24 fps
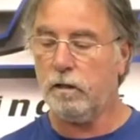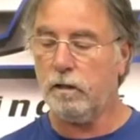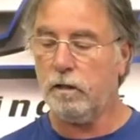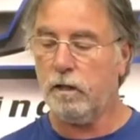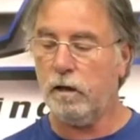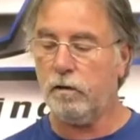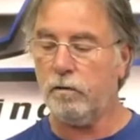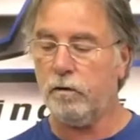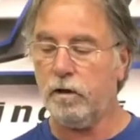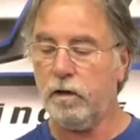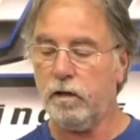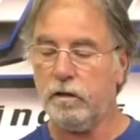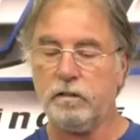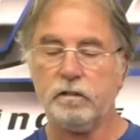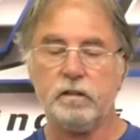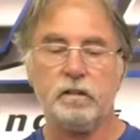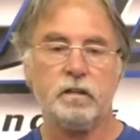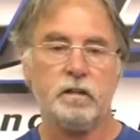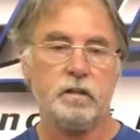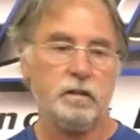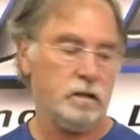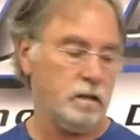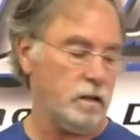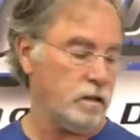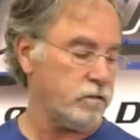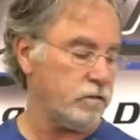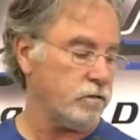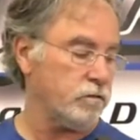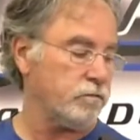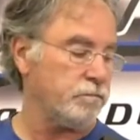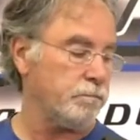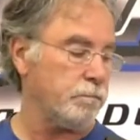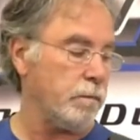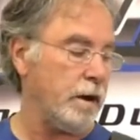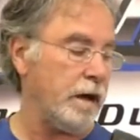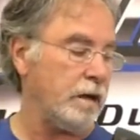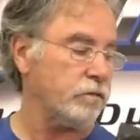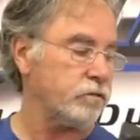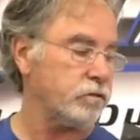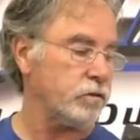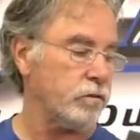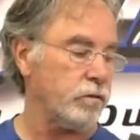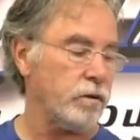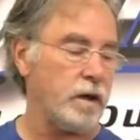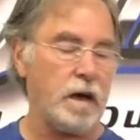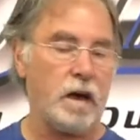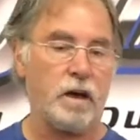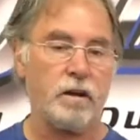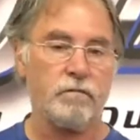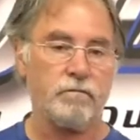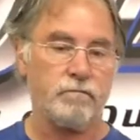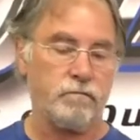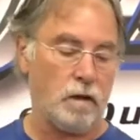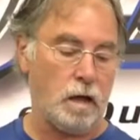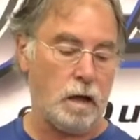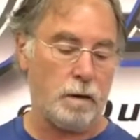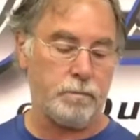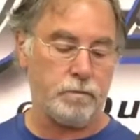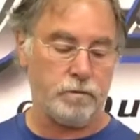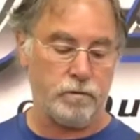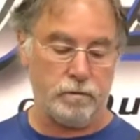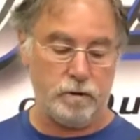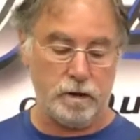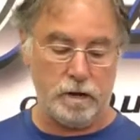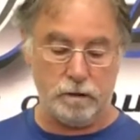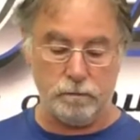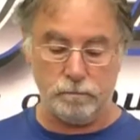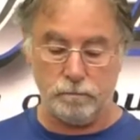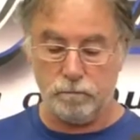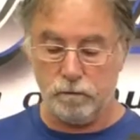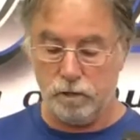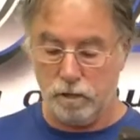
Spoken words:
That way nothing's bouncing around and flopping around.